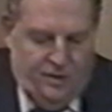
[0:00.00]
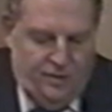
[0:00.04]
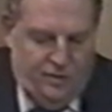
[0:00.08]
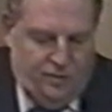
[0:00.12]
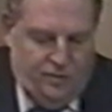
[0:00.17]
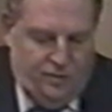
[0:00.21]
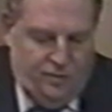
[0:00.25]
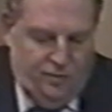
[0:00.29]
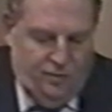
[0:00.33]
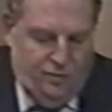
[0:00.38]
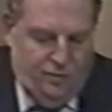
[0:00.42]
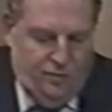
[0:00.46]

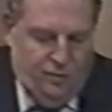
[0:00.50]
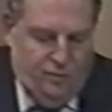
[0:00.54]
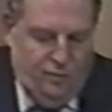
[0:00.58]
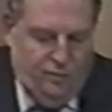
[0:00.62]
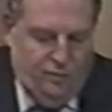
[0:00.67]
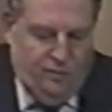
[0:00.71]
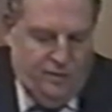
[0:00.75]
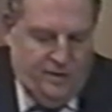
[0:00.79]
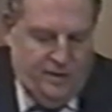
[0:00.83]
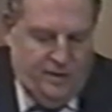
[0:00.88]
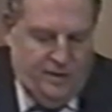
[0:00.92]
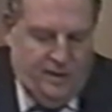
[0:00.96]

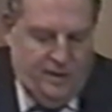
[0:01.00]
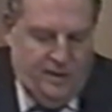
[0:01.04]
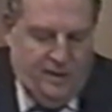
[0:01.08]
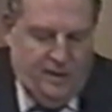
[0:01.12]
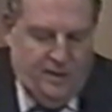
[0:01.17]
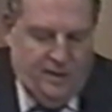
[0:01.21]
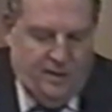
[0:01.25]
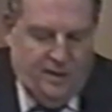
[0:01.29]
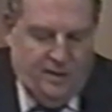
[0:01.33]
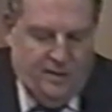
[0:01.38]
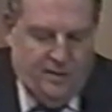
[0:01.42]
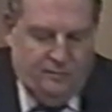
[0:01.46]
to the
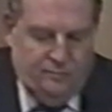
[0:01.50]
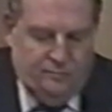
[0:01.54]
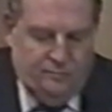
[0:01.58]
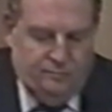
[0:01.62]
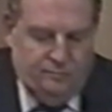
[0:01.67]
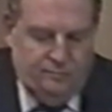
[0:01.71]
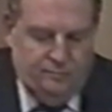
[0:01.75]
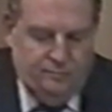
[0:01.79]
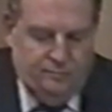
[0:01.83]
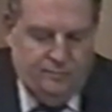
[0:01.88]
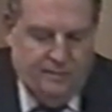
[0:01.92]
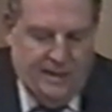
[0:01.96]

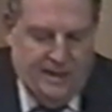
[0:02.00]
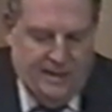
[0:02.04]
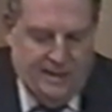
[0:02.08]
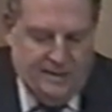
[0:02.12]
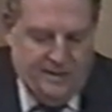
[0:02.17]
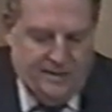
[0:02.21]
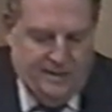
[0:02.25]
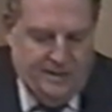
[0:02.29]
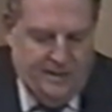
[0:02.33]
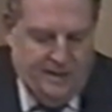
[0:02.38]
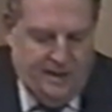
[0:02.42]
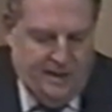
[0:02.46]

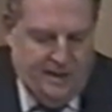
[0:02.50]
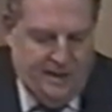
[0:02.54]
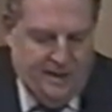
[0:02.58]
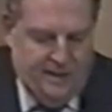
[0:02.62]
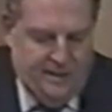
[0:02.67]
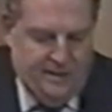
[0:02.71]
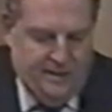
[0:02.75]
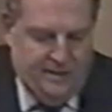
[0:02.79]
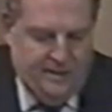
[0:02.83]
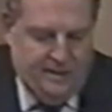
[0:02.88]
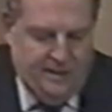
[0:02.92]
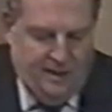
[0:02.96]

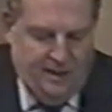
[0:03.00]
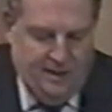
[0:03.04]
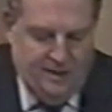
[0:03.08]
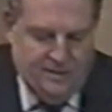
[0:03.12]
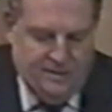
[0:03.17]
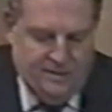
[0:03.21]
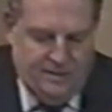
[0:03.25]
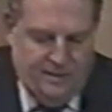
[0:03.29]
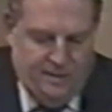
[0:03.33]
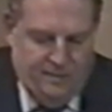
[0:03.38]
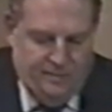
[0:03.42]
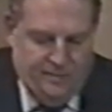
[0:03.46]
SDI
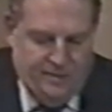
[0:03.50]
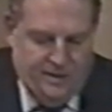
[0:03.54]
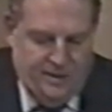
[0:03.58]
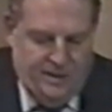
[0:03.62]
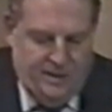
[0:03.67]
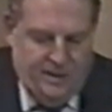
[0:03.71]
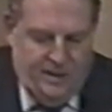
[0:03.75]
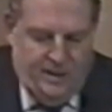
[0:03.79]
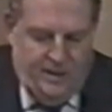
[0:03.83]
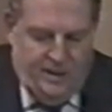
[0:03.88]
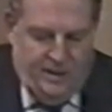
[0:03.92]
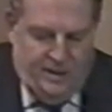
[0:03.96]
concept.
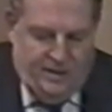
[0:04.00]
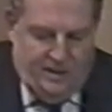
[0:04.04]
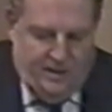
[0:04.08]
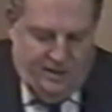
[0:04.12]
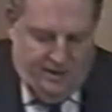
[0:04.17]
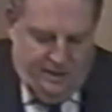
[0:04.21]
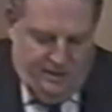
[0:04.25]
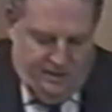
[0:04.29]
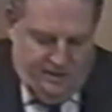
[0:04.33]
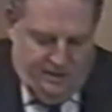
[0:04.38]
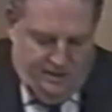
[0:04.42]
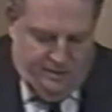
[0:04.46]

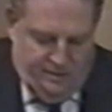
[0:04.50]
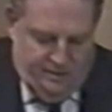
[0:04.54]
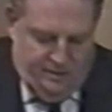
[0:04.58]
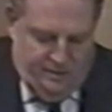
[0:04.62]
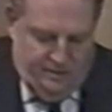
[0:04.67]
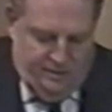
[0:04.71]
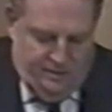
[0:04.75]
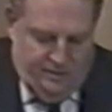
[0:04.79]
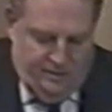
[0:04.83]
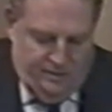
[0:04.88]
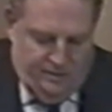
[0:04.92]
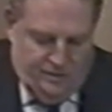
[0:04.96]

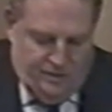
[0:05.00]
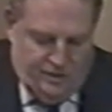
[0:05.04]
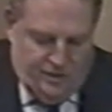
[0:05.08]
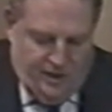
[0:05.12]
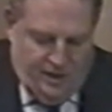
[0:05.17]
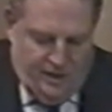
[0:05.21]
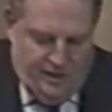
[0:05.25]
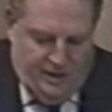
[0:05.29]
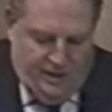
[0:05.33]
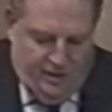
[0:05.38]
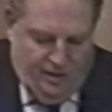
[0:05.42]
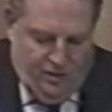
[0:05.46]

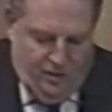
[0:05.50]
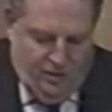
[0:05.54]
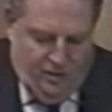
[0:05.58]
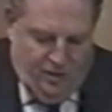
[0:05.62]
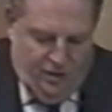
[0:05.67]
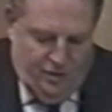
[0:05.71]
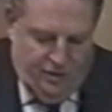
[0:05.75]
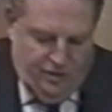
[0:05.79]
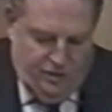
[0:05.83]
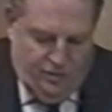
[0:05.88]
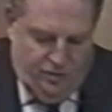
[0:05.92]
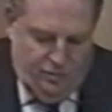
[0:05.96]
John L.
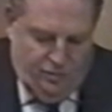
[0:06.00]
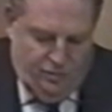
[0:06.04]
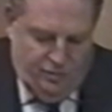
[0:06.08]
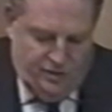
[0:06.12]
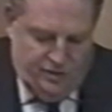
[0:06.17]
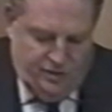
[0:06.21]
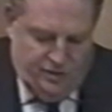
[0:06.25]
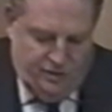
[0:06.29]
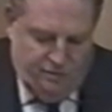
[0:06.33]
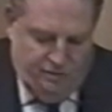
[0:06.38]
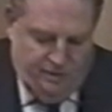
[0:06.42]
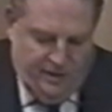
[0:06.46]
Gardner, who was
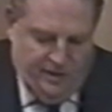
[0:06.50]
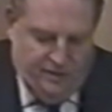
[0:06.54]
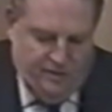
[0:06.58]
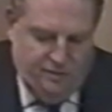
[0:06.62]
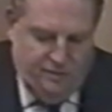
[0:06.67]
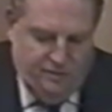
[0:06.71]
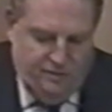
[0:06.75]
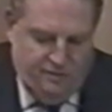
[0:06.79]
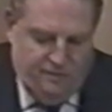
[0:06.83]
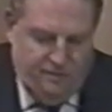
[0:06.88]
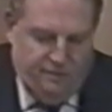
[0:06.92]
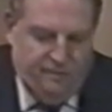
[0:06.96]
the
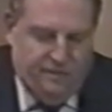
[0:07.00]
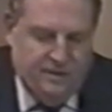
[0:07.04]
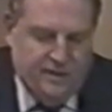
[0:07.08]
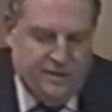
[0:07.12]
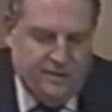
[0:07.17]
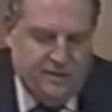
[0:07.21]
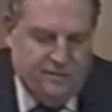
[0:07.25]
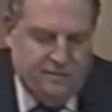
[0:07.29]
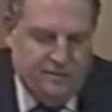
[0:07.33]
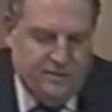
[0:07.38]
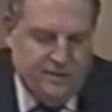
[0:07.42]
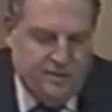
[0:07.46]
Director of
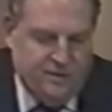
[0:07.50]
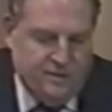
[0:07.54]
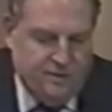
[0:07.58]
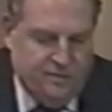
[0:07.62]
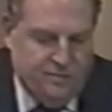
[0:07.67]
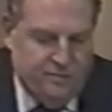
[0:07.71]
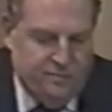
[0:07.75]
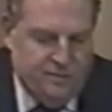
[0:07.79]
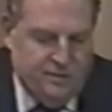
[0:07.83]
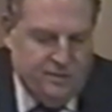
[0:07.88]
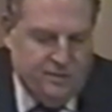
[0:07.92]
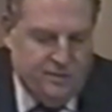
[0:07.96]
Defensive
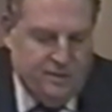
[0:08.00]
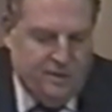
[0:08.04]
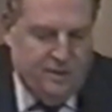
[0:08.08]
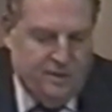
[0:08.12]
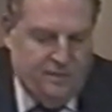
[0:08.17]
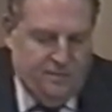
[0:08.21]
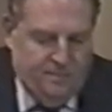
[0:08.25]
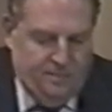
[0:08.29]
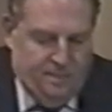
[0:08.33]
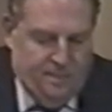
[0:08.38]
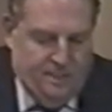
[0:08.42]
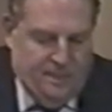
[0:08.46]
Systems
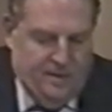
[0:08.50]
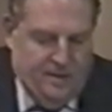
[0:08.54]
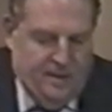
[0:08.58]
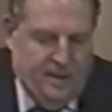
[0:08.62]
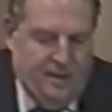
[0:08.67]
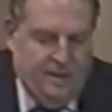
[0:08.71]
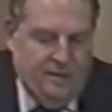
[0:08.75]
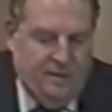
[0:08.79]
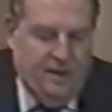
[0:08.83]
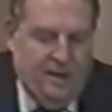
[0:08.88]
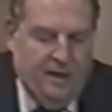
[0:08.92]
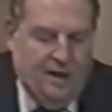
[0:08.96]

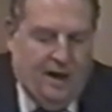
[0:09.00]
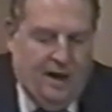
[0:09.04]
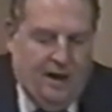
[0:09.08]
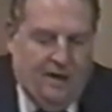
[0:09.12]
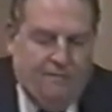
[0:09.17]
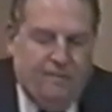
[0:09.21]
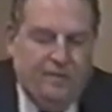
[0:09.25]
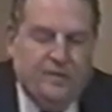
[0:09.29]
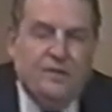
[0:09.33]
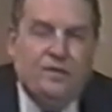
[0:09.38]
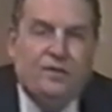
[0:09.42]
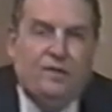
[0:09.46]
in the
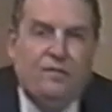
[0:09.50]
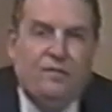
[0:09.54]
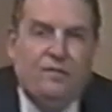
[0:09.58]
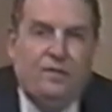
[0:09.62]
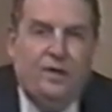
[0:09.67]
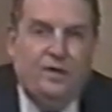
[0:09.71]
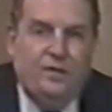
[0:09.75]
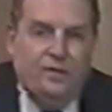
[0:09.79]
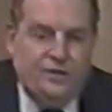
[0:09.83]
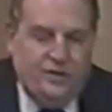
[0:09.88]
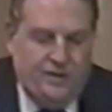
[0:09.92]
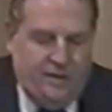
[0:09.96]
Office of
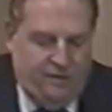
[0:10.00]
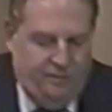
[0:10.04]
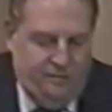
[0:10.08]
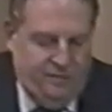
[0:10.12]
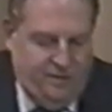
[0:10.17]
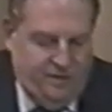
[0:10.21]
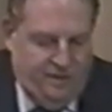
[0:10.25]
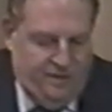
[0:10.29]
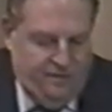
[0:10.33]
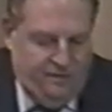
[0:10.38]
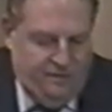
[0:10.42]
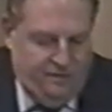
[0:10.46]

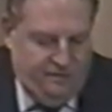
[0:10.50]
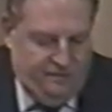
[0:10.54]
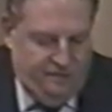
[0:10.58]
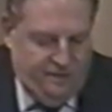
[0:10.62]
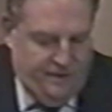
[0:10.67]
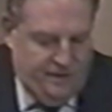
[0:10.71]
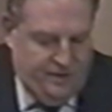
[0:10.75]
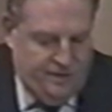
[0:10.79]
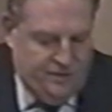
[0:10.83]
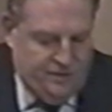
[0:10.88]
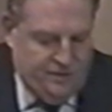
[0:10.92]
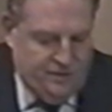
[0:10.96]
Undersecretary of
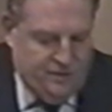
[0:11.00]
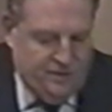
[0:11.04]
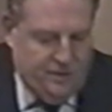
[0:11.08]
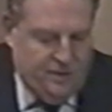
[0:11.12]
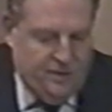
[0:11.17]
Defense,